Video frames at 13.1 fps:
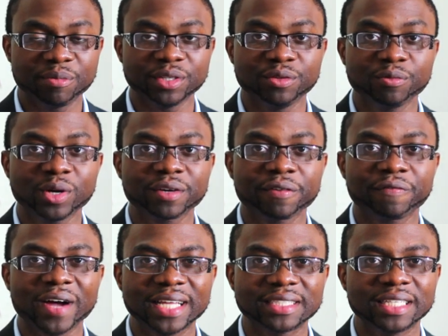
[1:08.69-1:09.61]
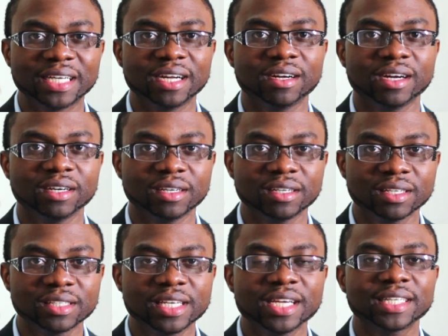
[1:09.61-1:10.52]
But you want to find the
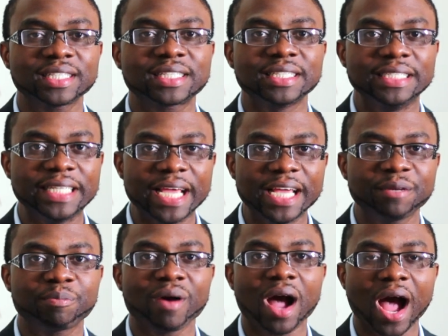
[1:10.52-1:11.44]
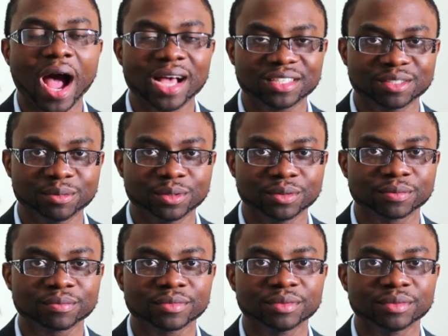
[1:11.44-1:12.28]
earliest date possible